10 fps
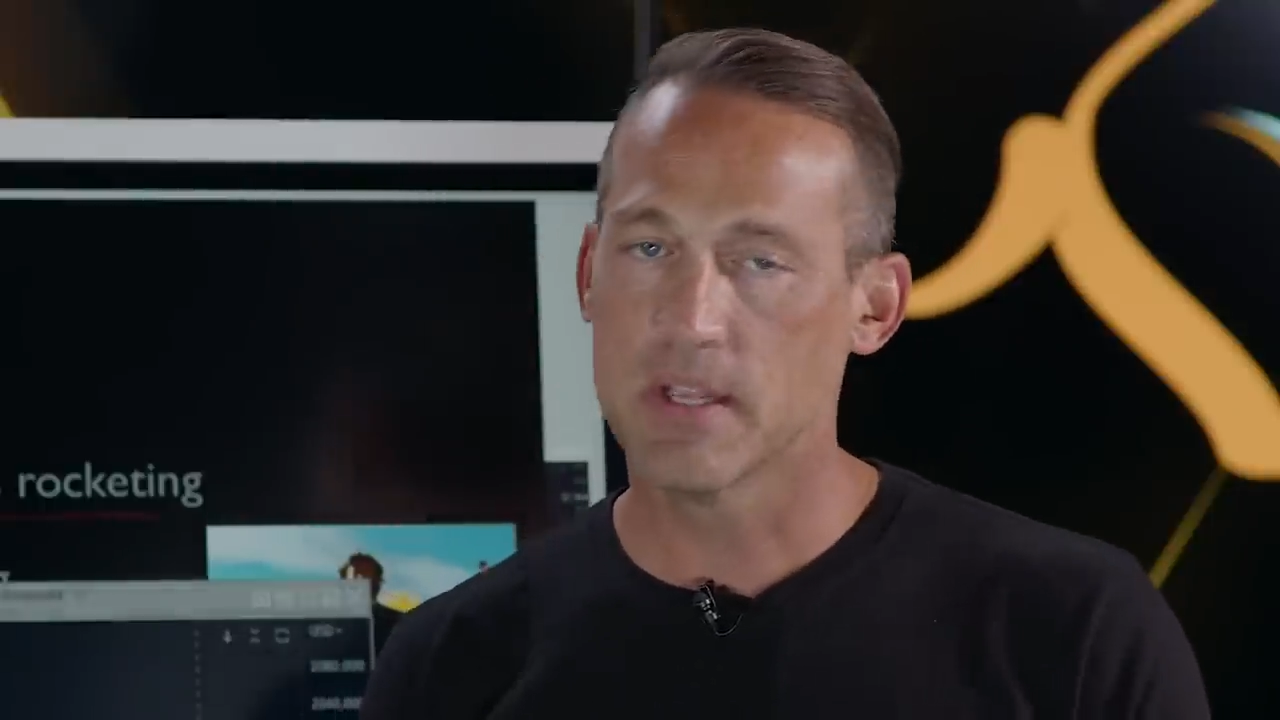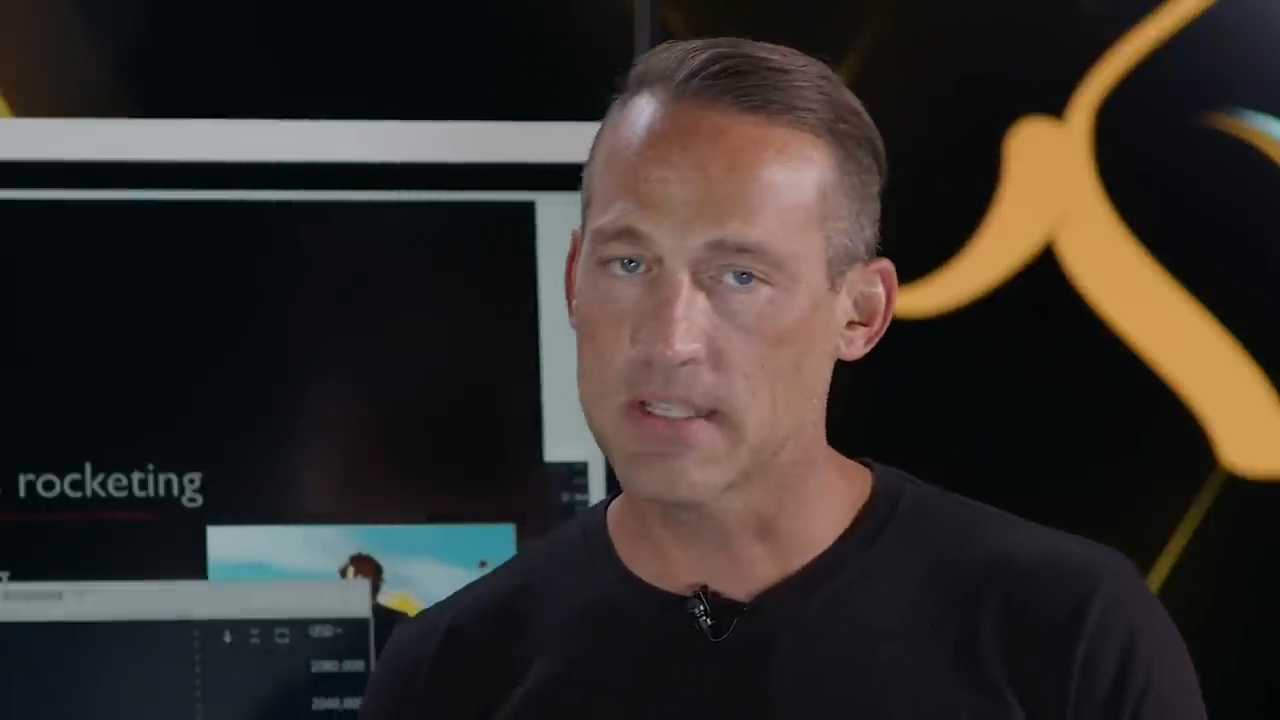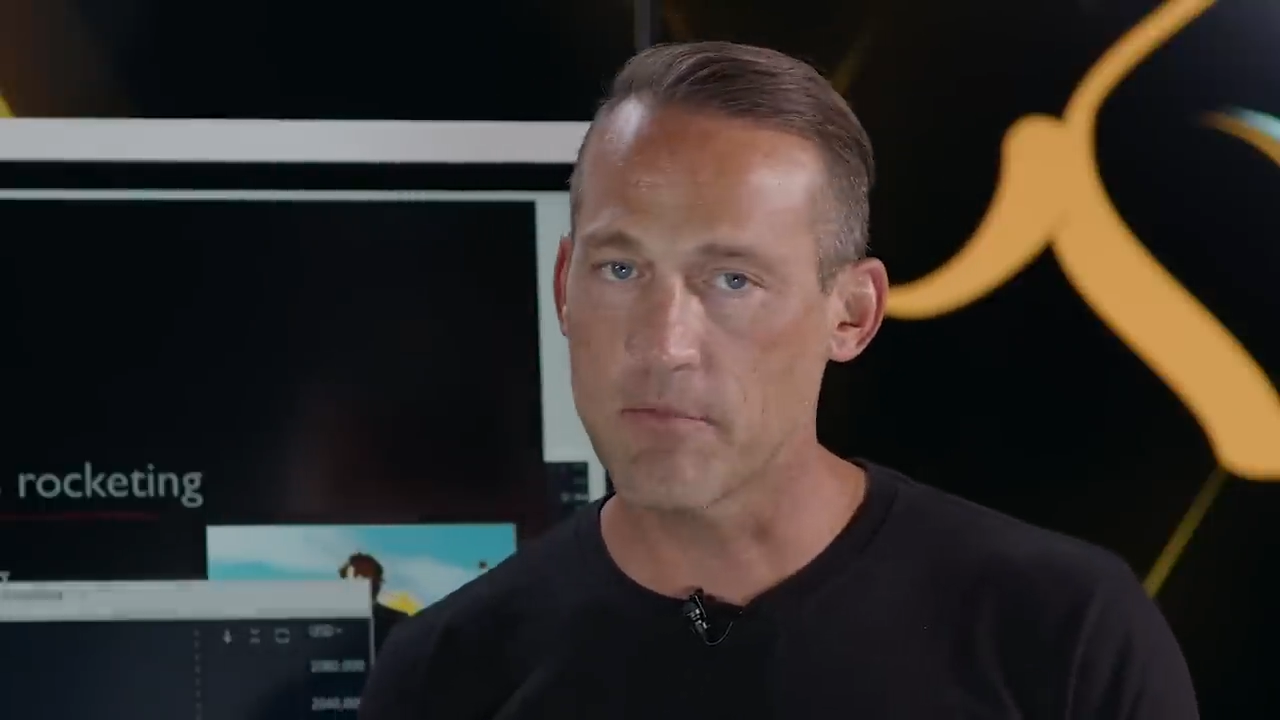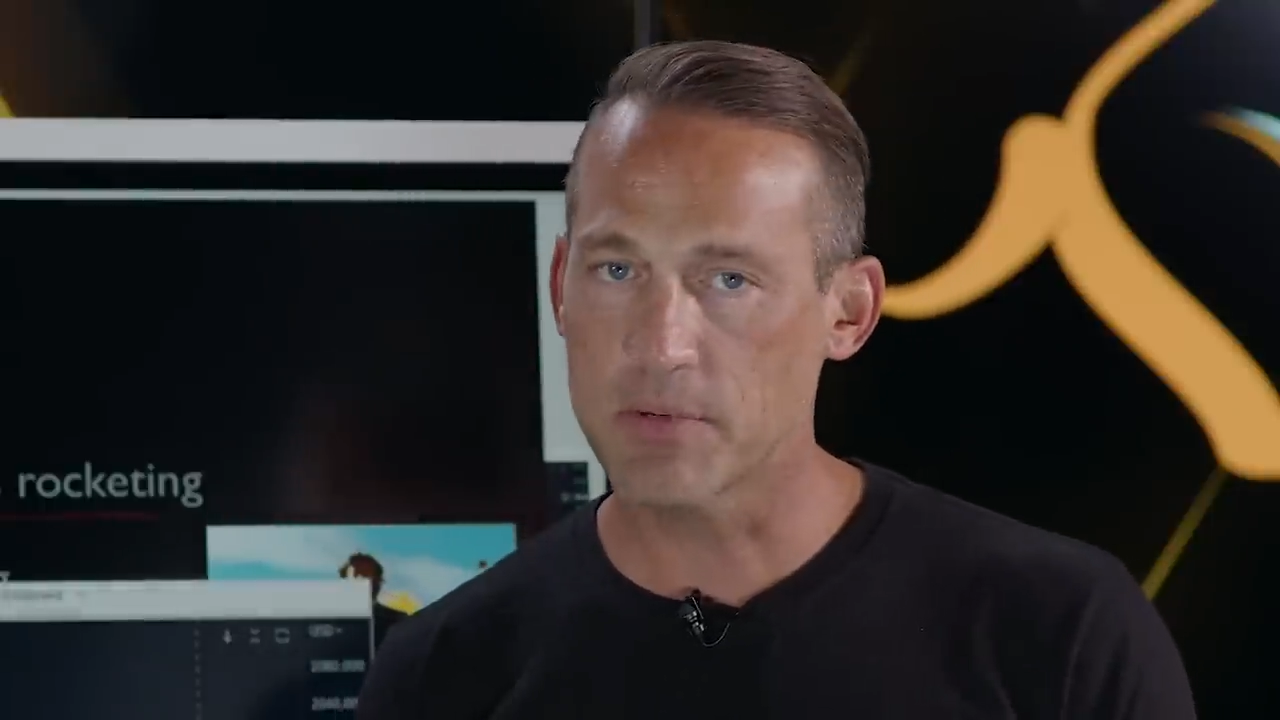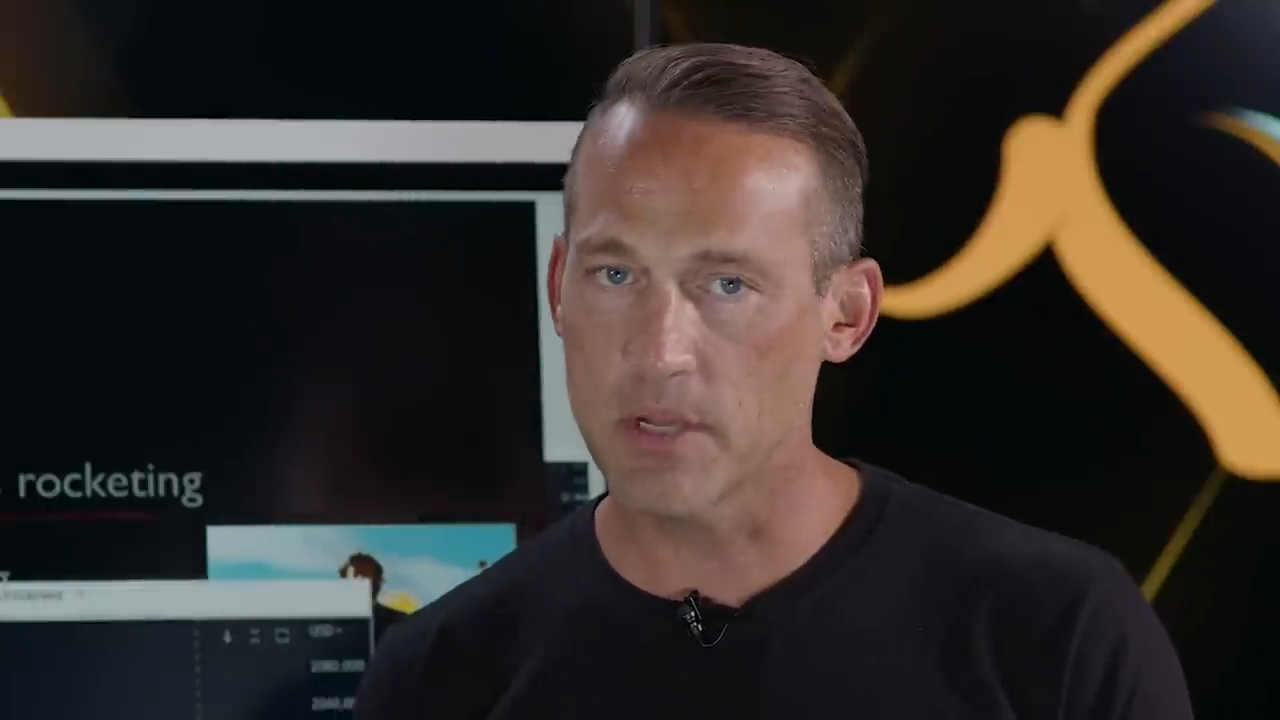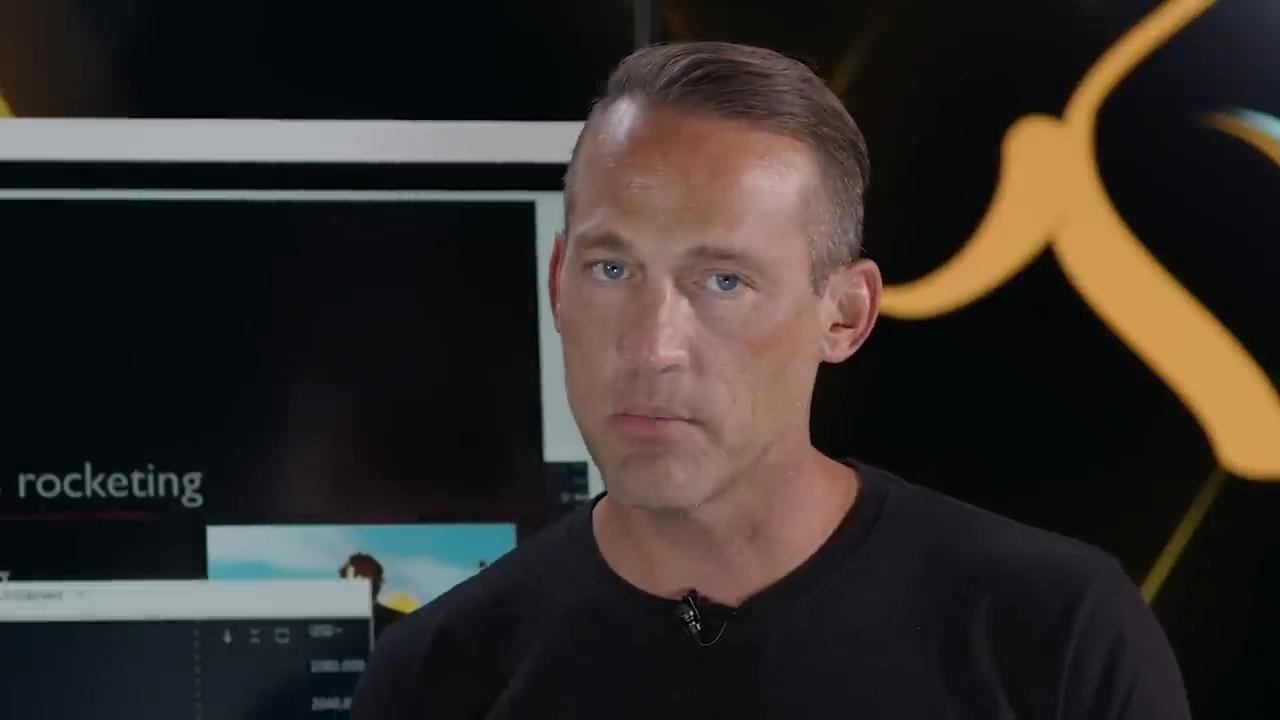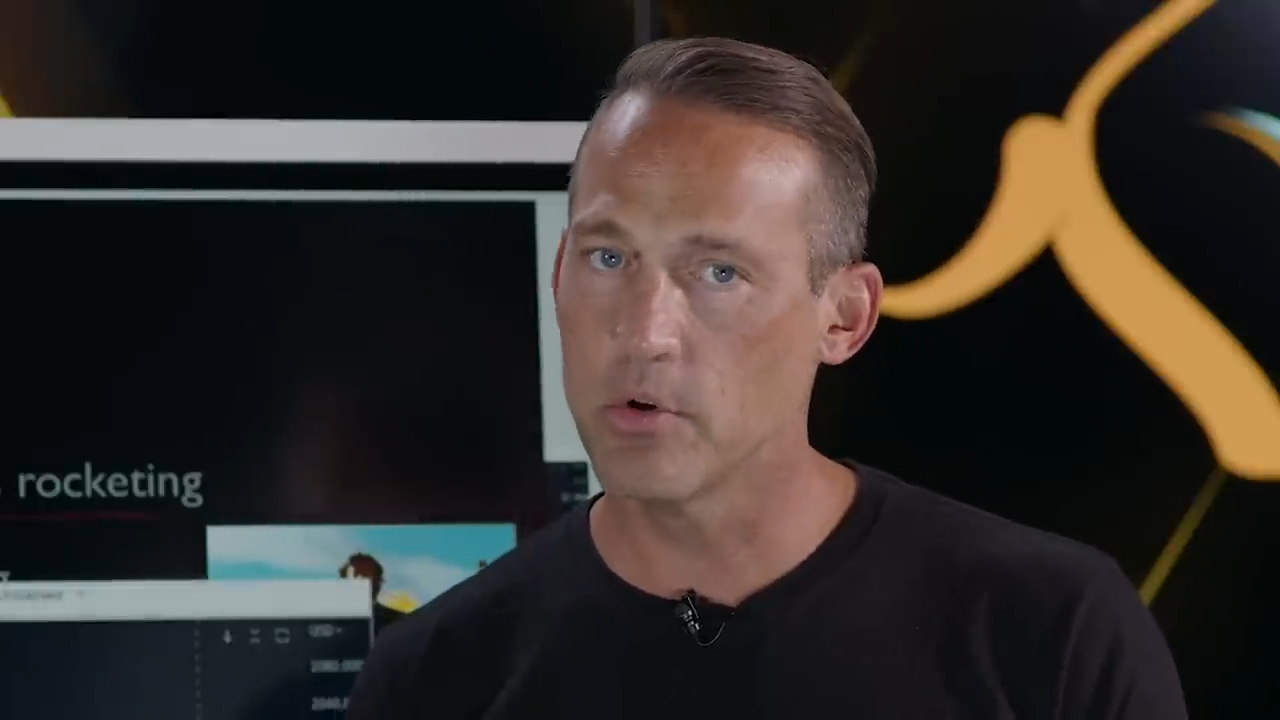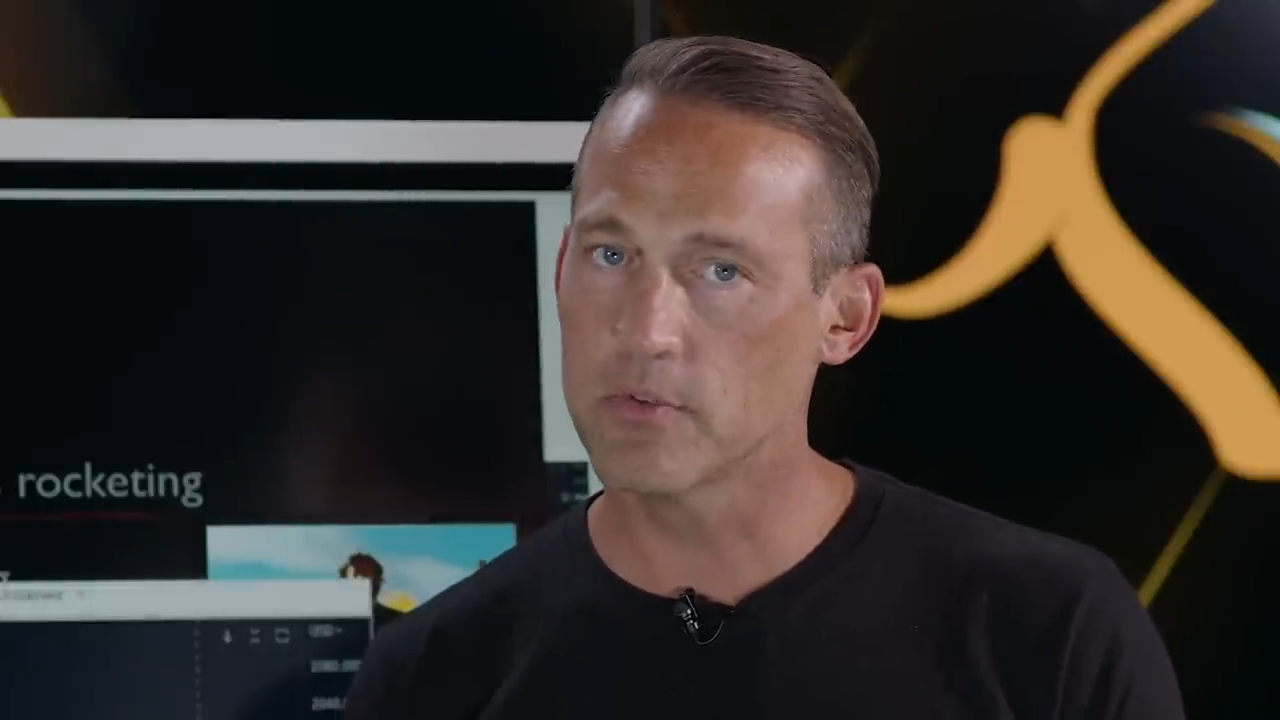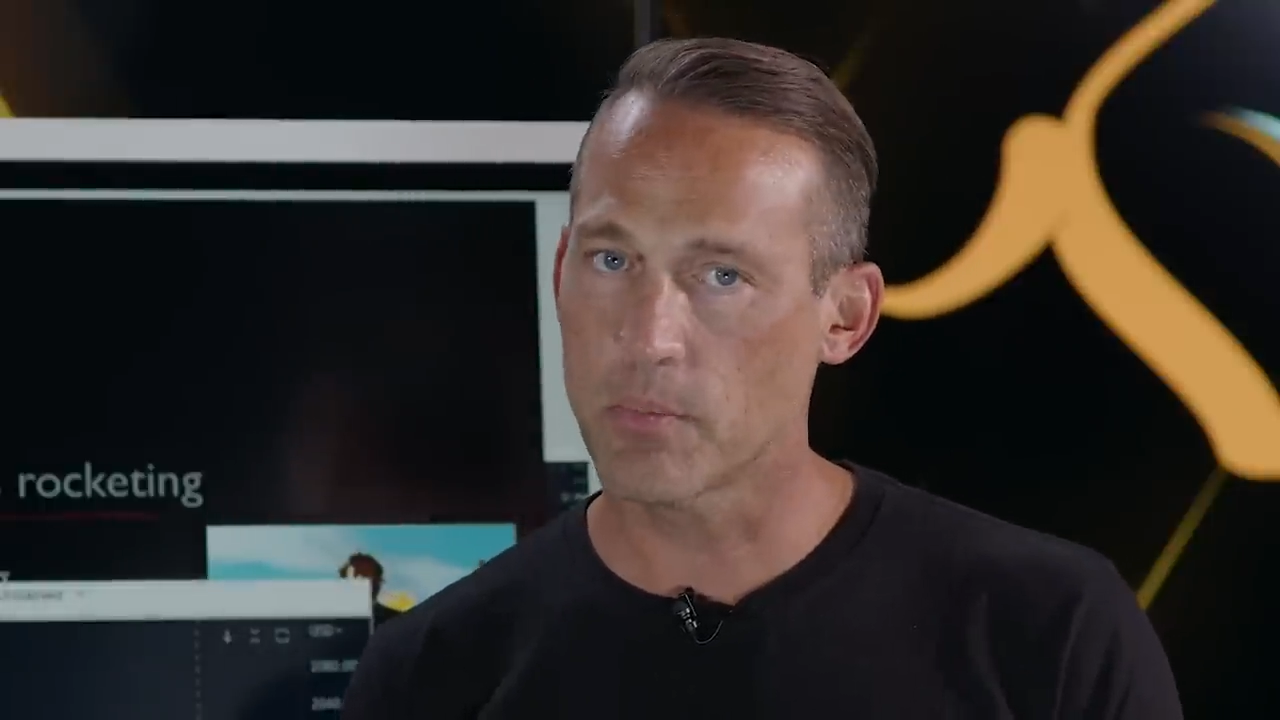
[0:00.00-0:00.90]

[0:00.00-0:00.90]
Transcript: 7% moves